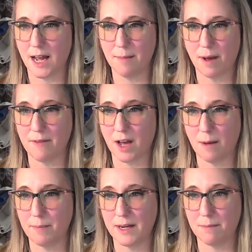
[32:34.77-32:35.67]
time, I've
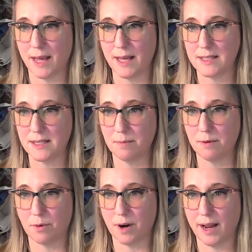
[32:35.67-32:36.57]
copied and pasted
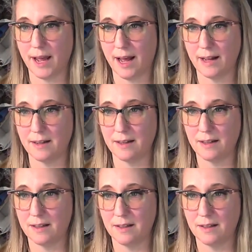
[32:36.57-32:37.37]
before I had